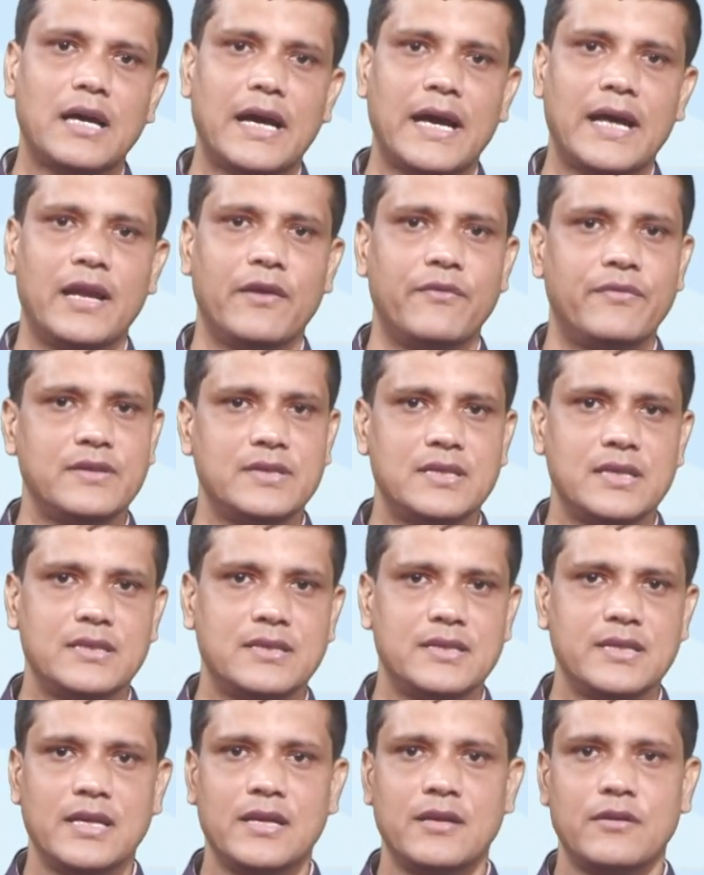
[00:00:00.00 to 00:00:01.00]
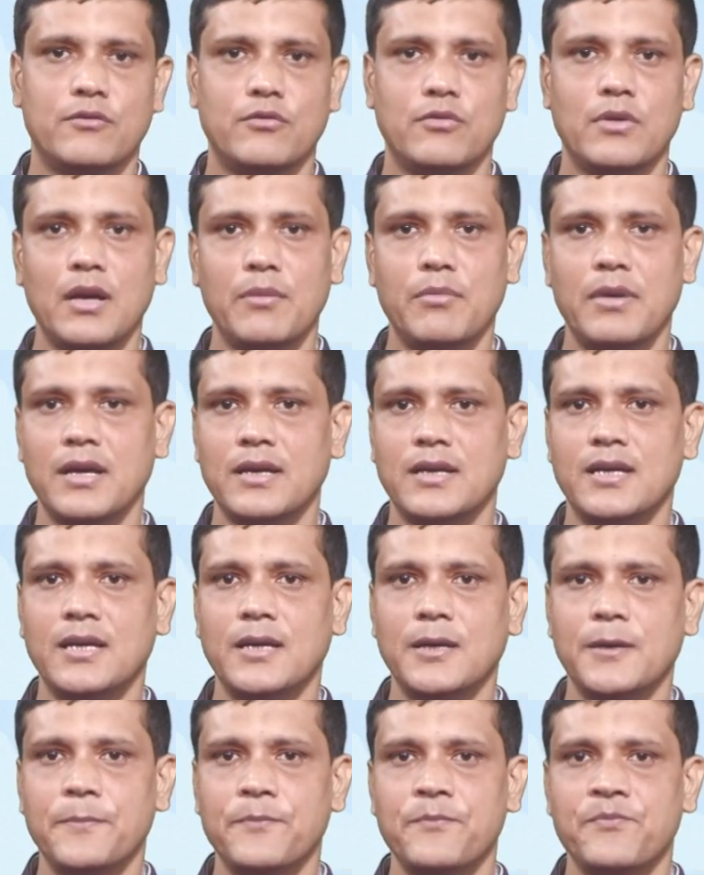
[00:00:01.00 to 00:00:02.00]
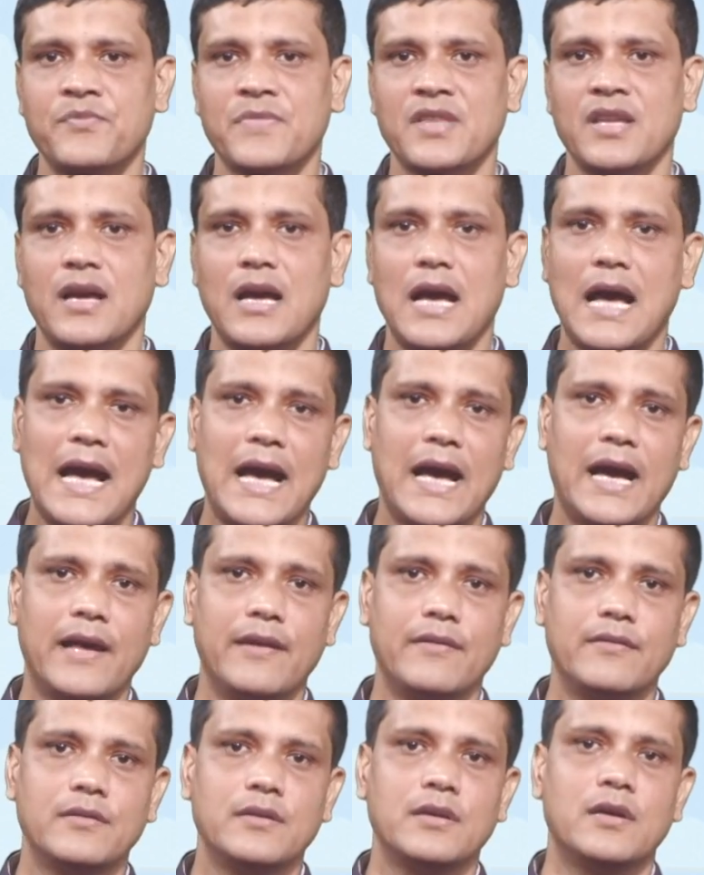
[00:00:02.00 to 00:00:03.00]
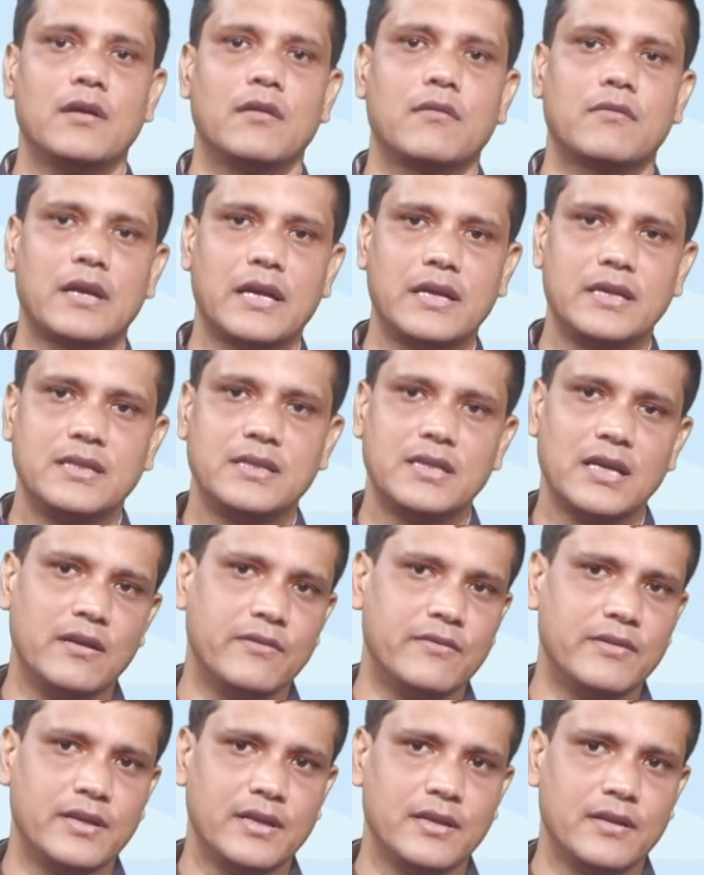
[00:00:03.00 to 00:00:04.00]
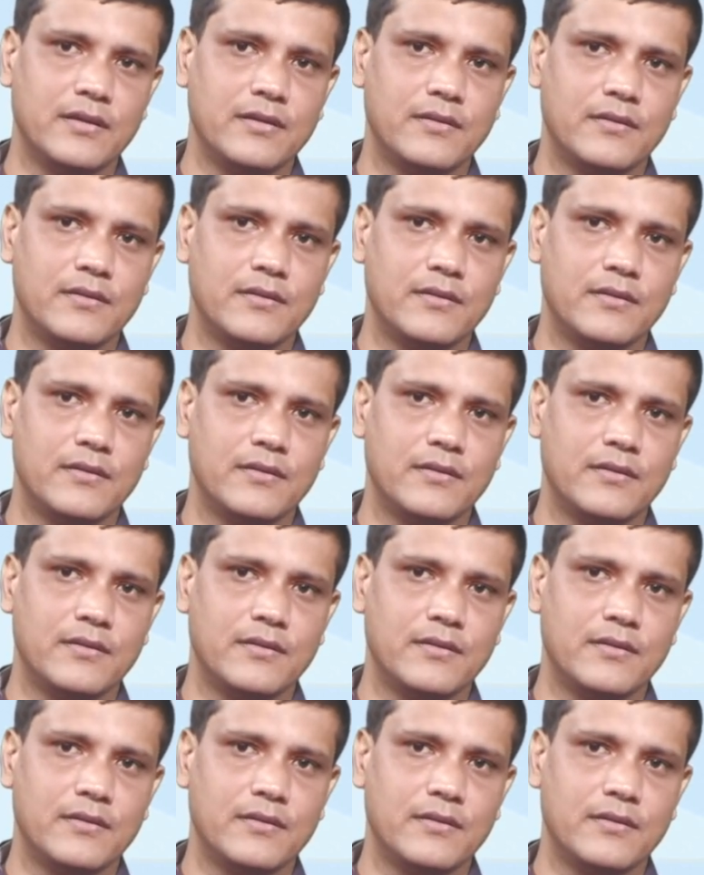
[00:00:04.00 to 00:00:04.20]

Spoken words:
and efficiency in rural banking and credit delivery,